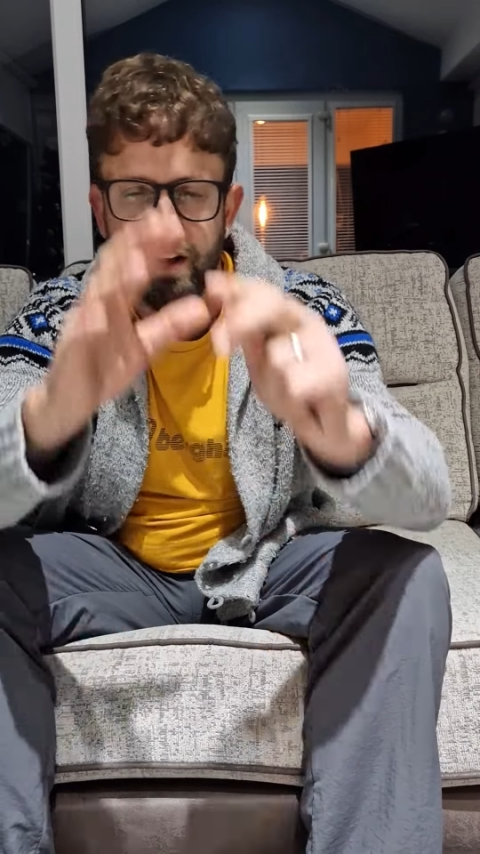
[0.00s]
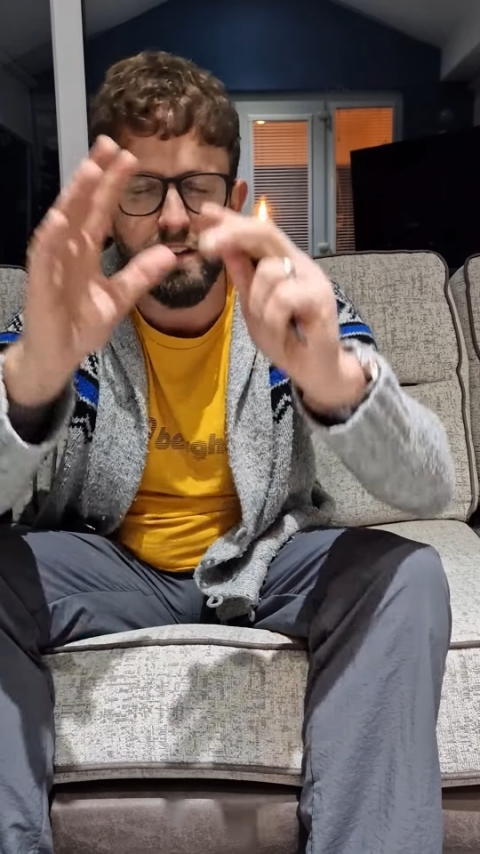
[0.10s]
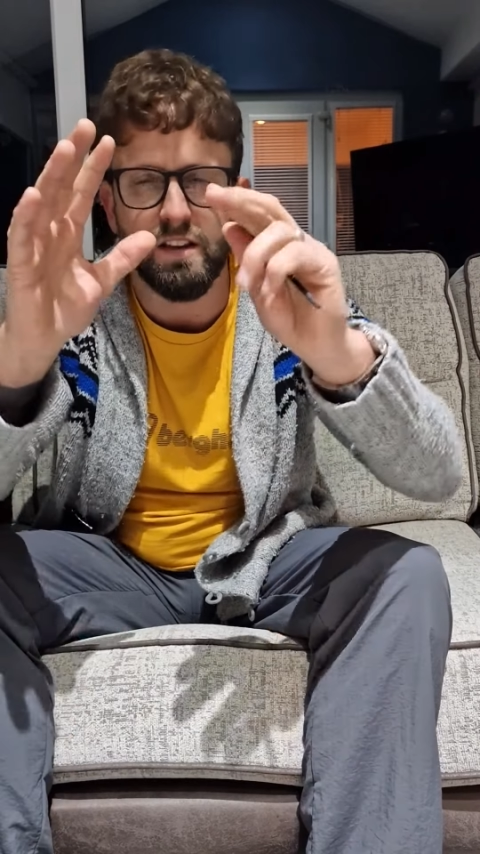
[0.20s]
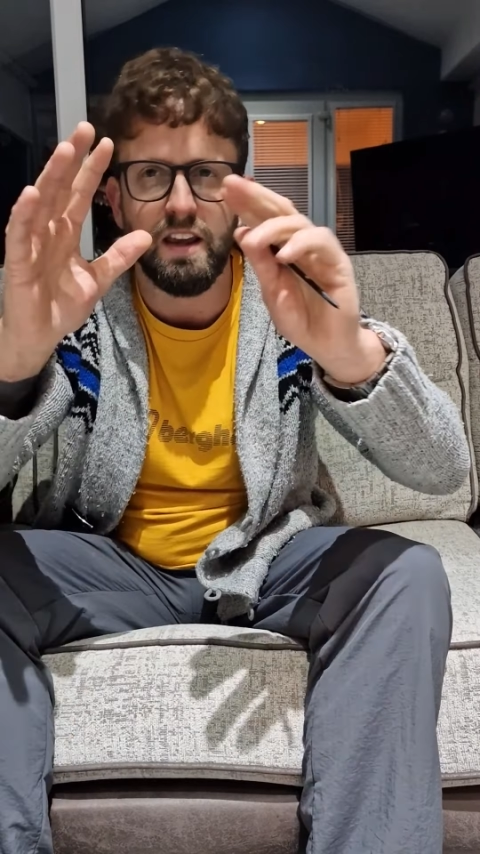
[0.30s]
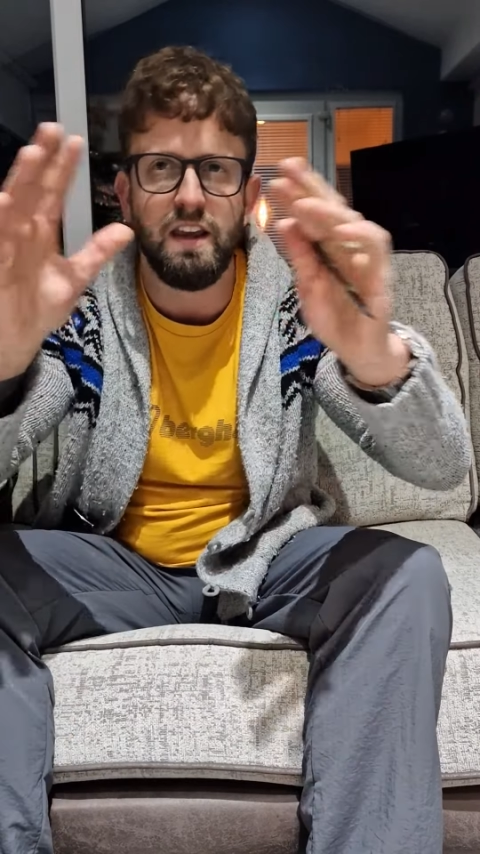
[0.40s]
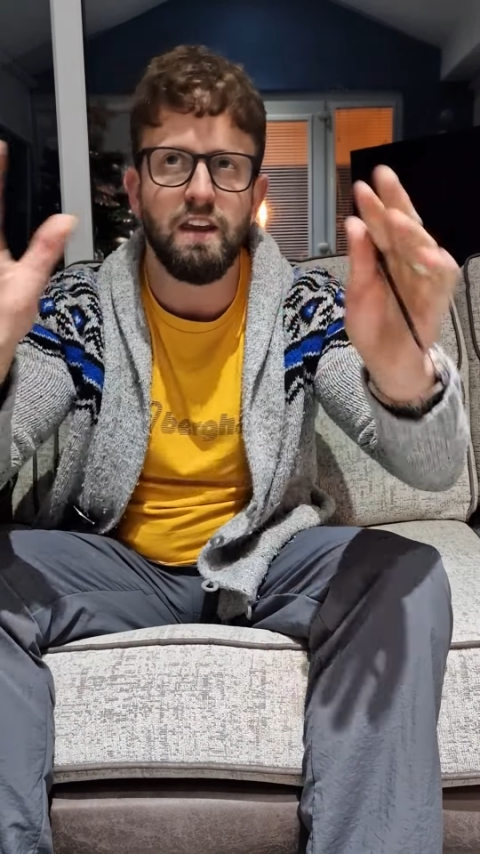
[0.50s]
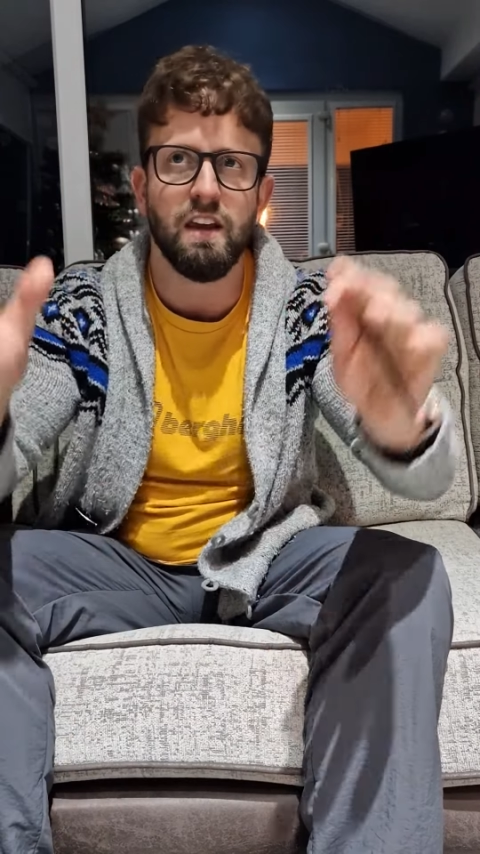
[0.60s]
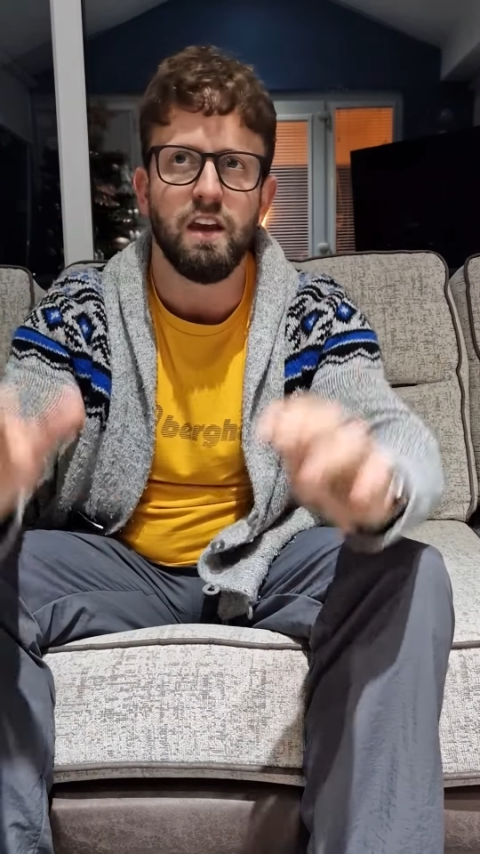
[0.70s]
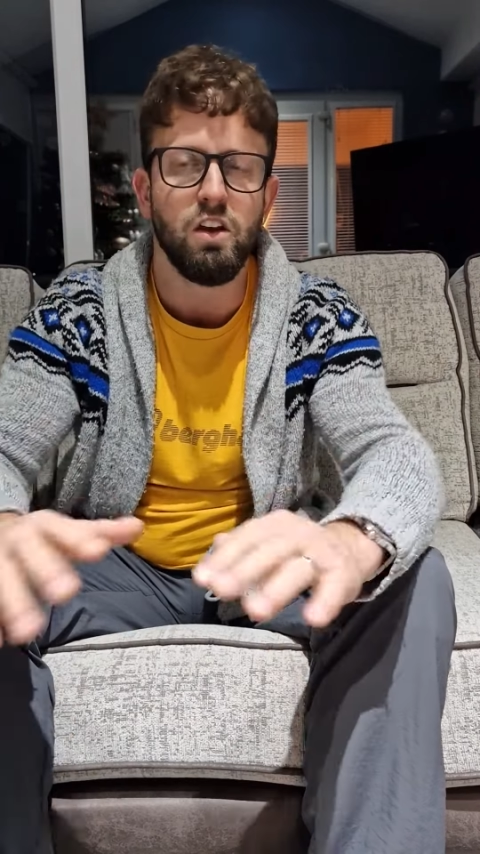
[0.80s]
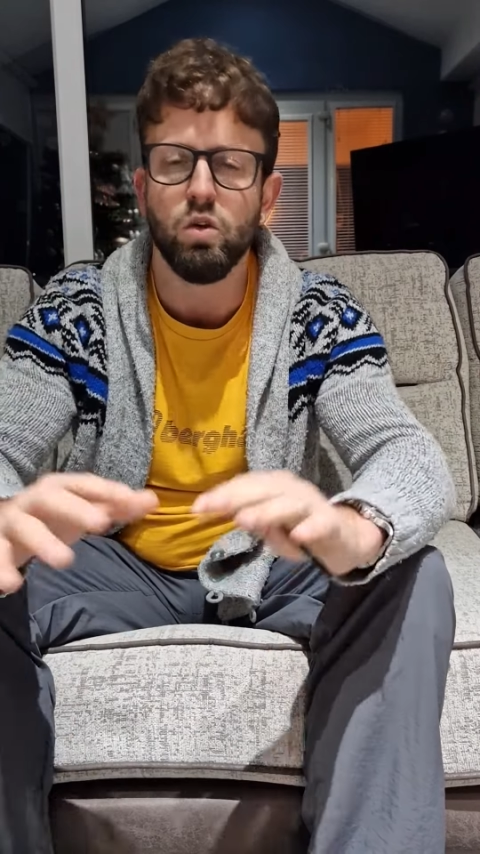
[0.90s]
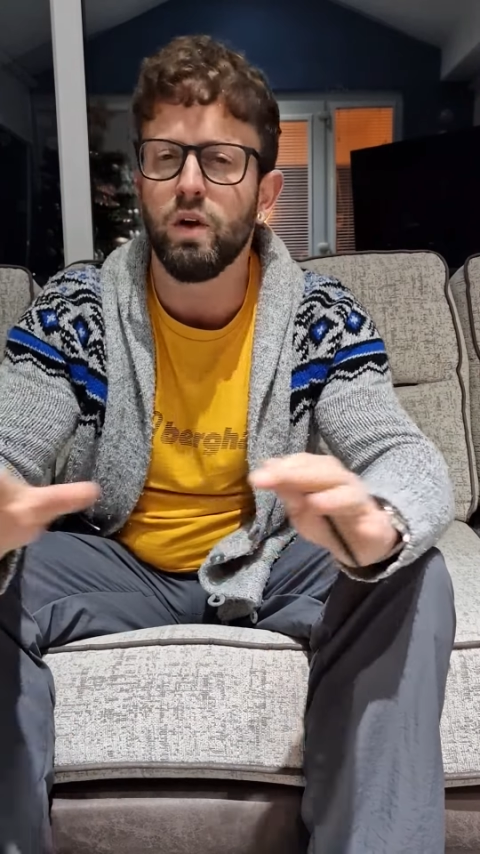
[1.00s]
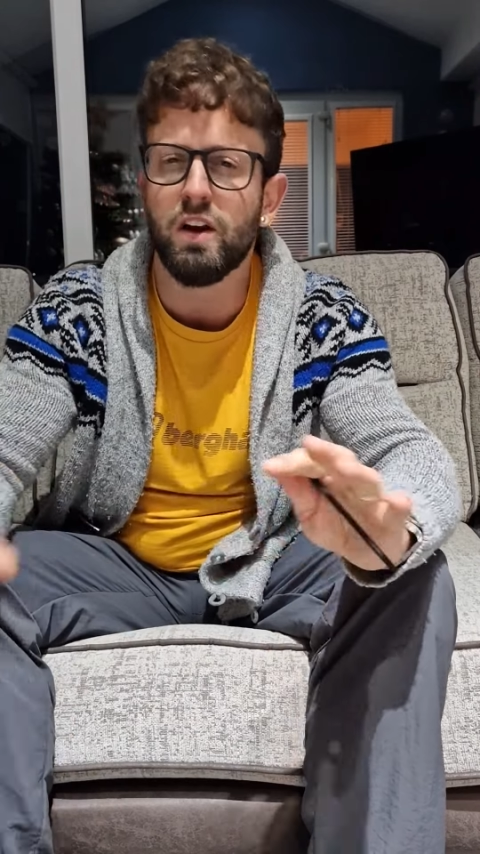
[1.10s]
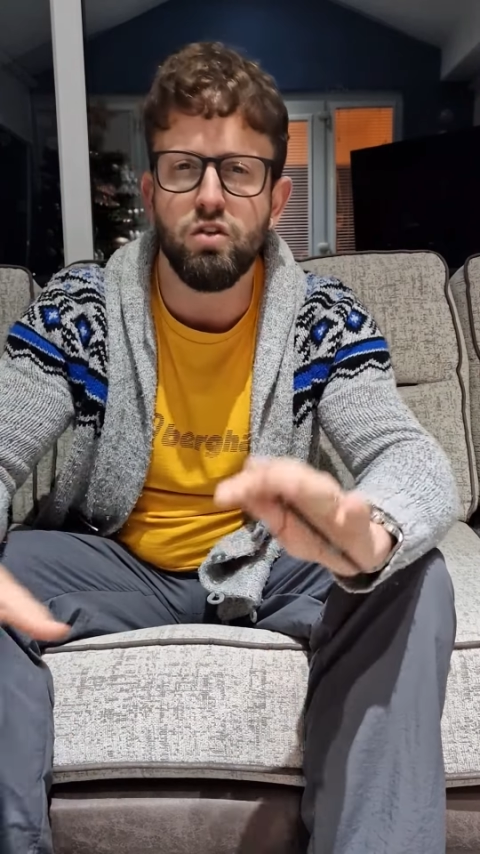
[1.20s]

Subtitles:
See, don't get